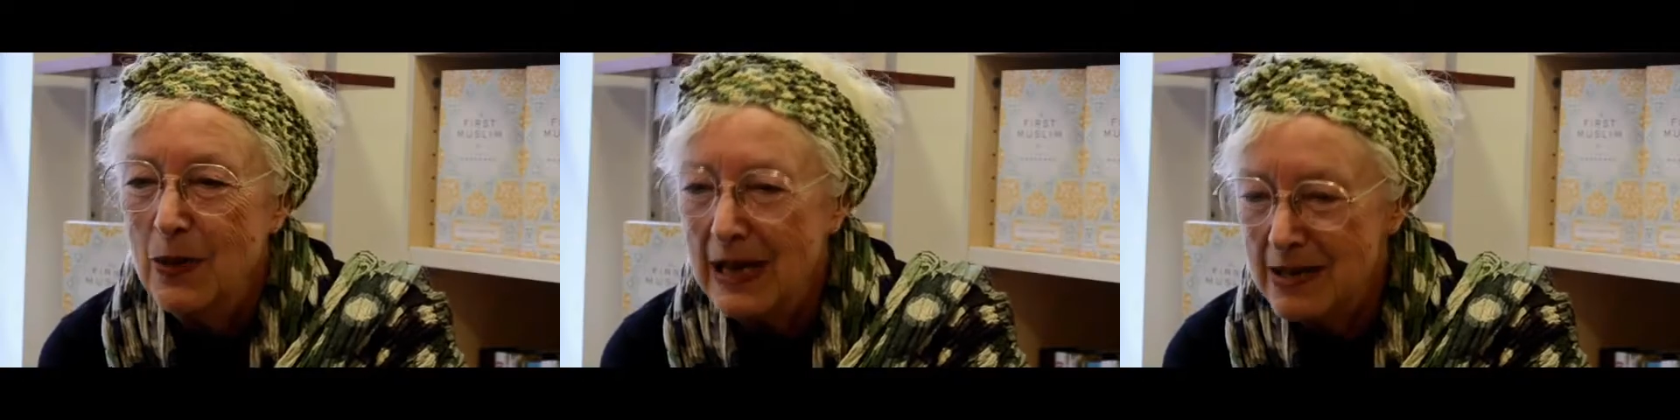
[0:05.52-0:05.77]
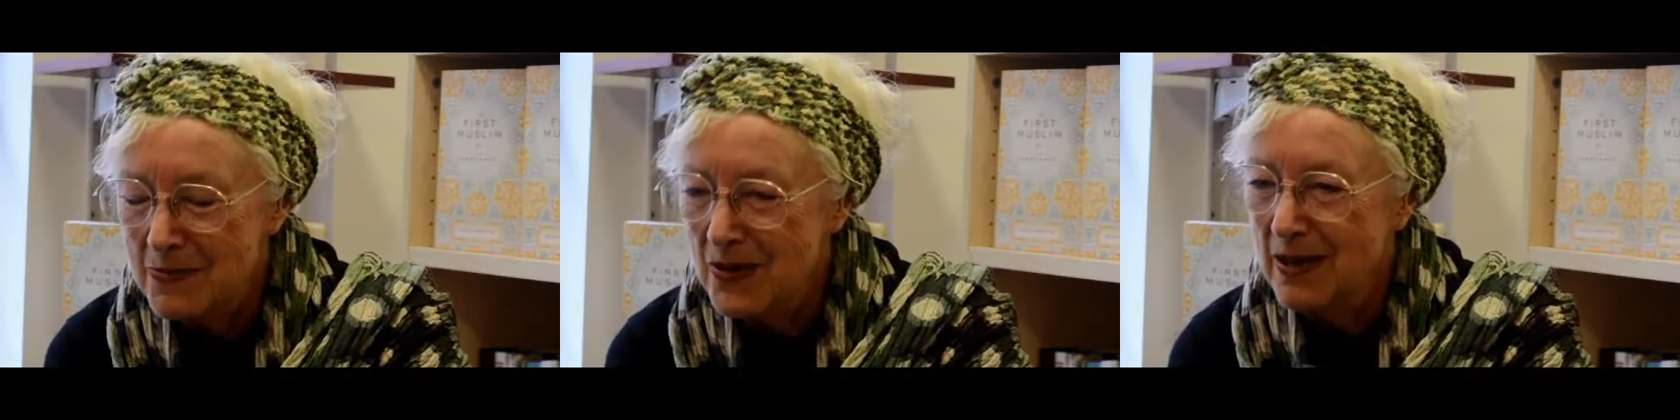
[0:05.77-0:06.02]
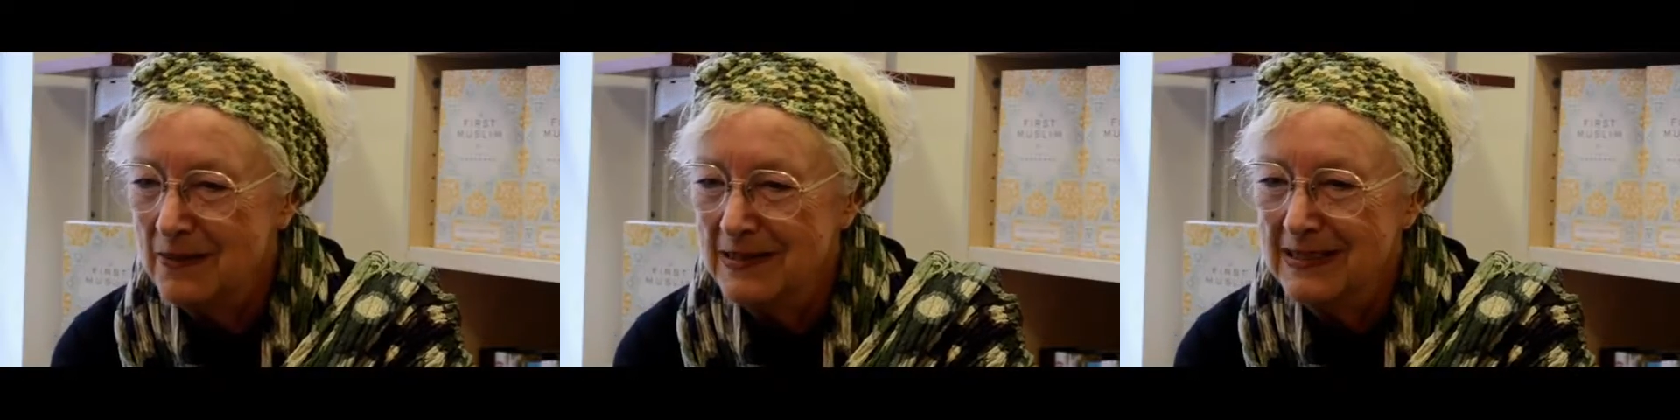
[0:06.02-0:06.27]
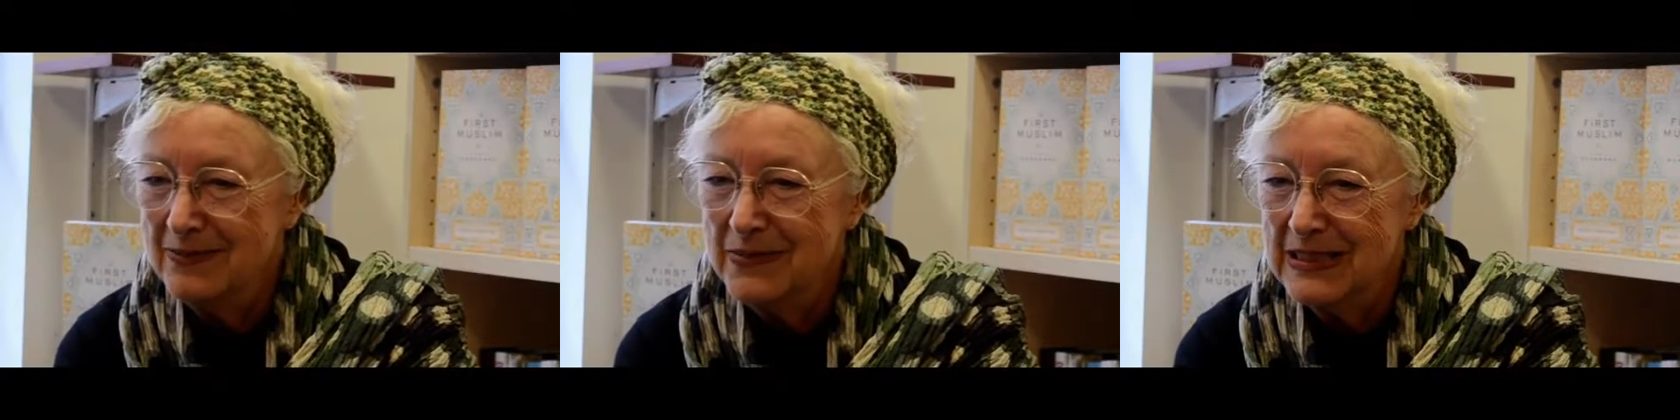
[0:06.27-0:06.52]
Why
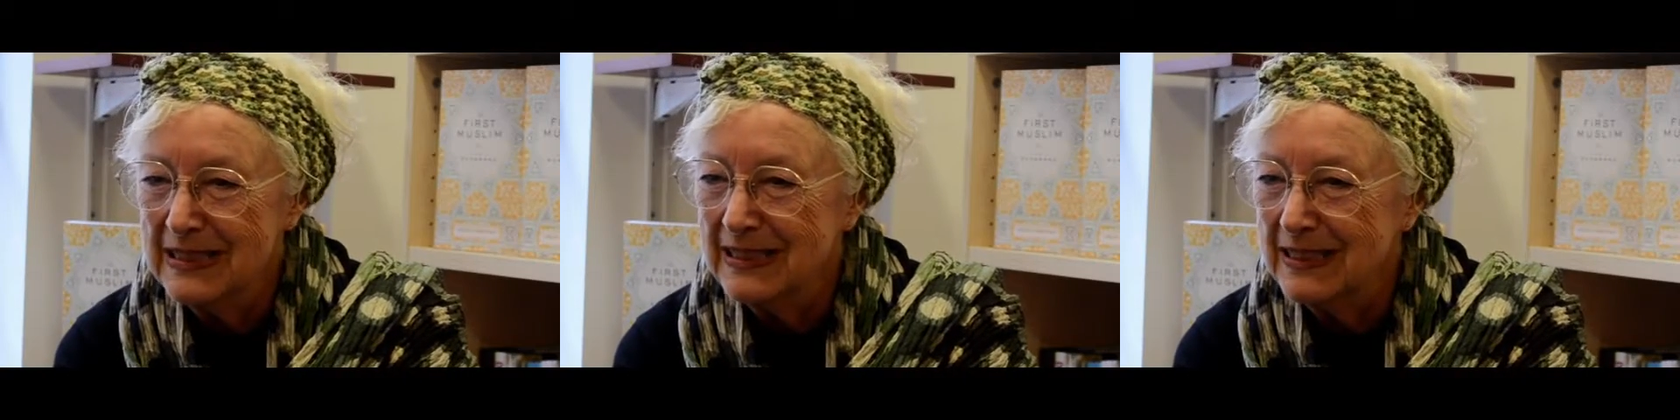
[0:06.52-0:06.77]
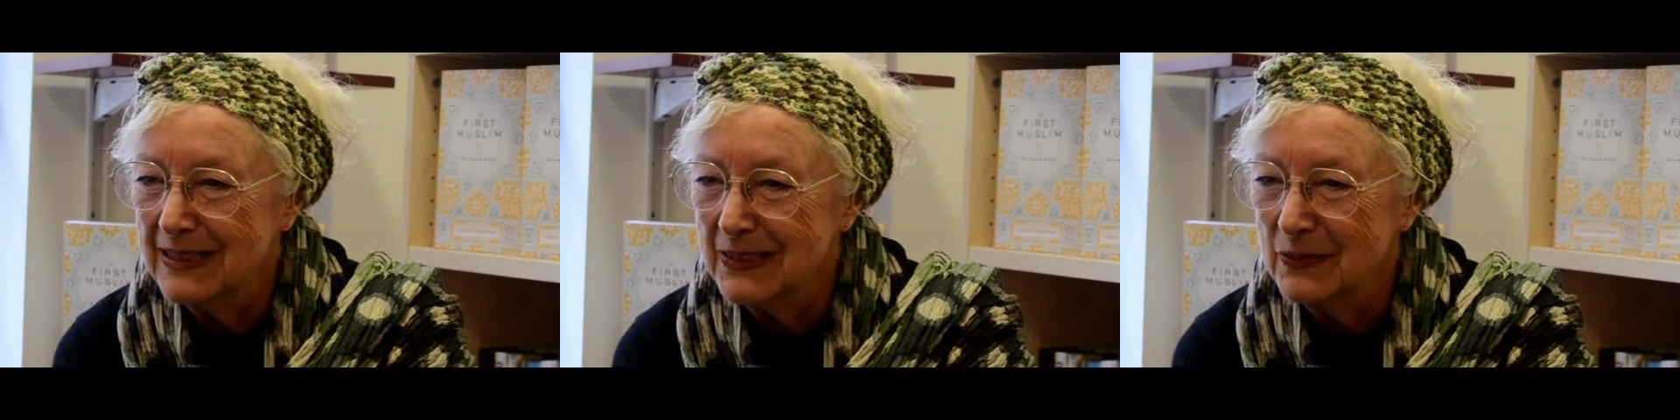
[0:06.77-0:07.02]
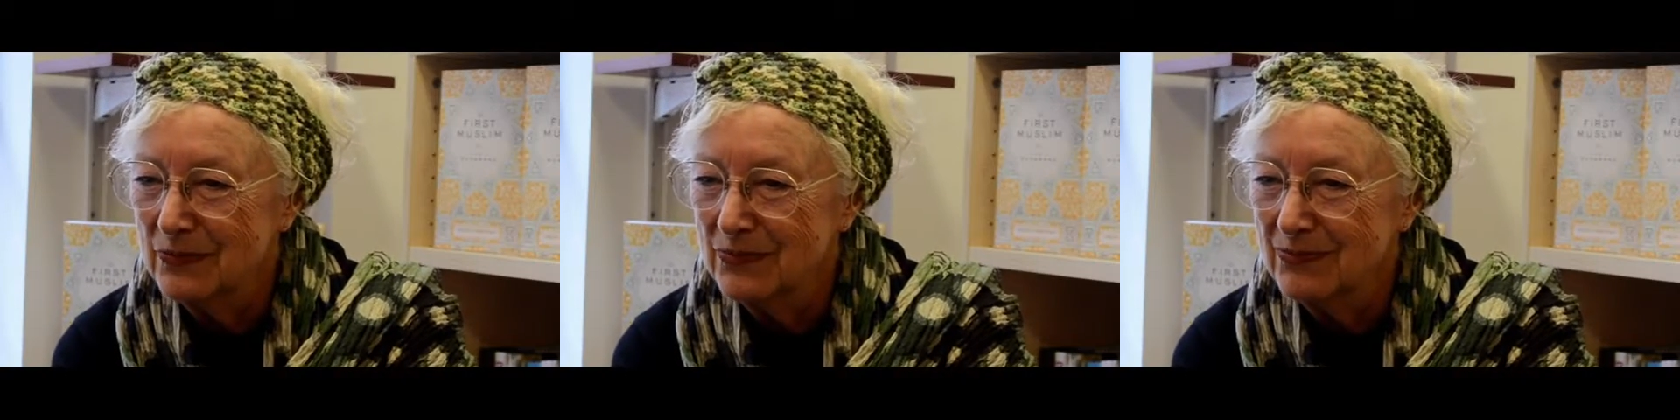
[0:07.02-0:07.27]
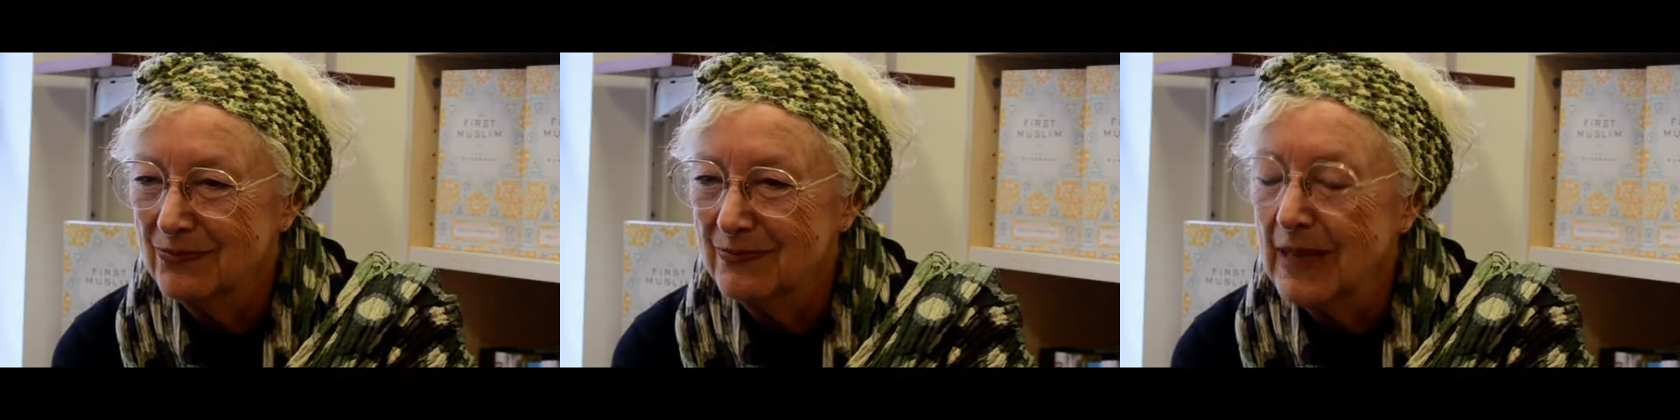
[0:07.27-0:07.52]
Muhammad in particular?
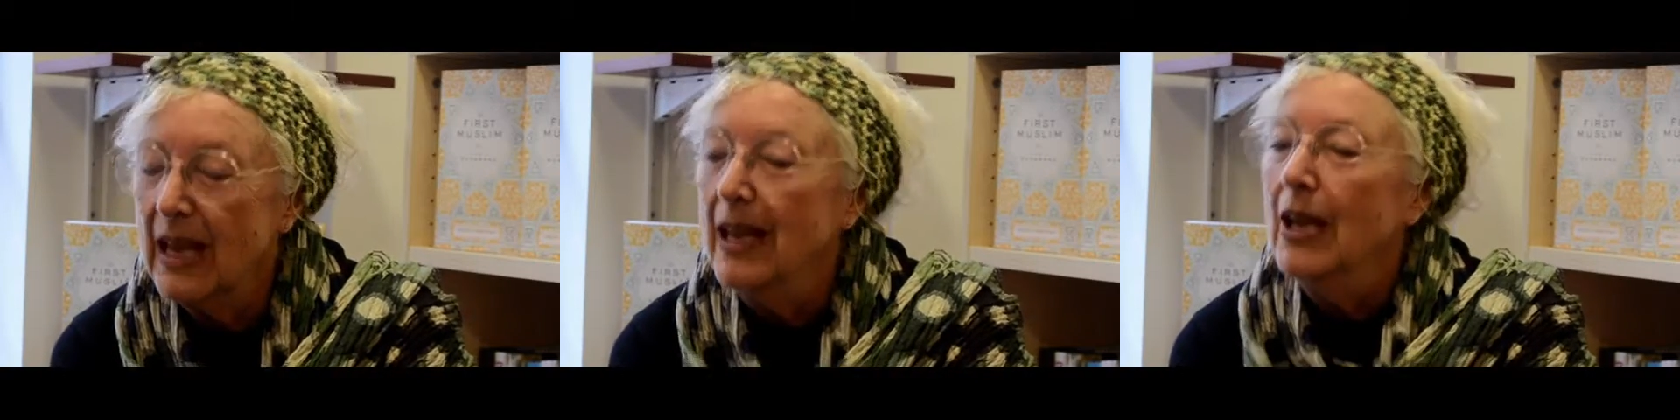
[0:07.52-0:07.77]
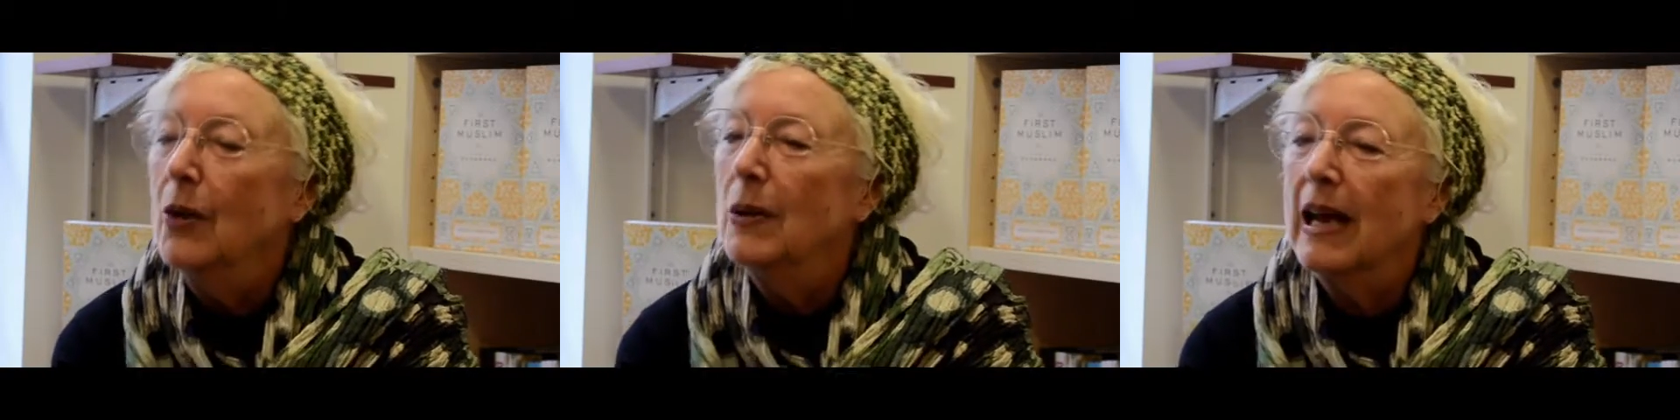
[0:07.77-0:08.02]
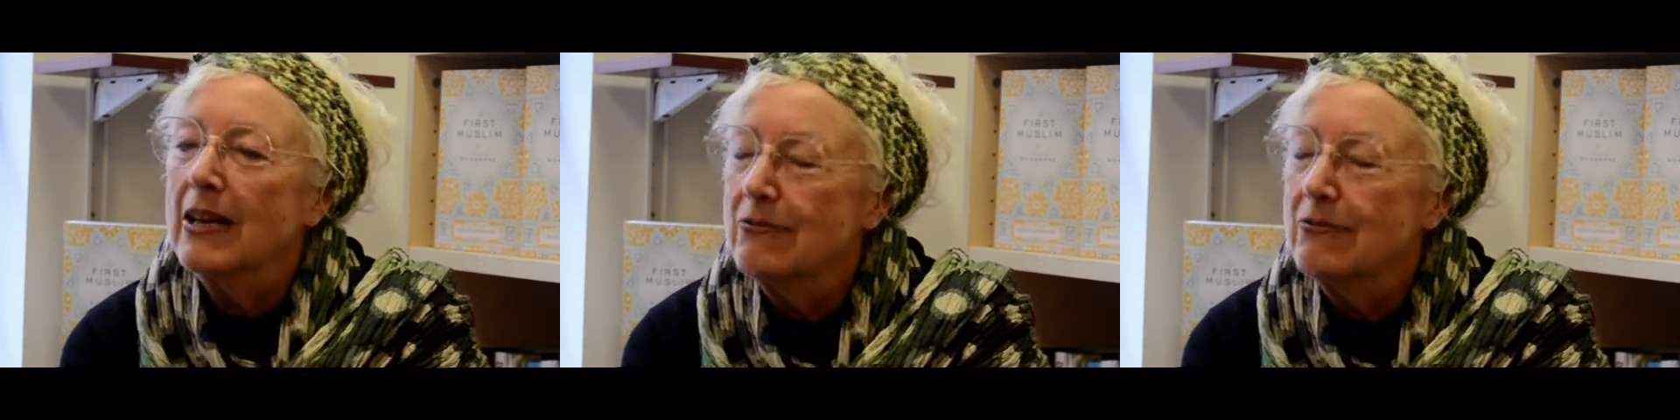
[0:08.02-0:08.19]
Well,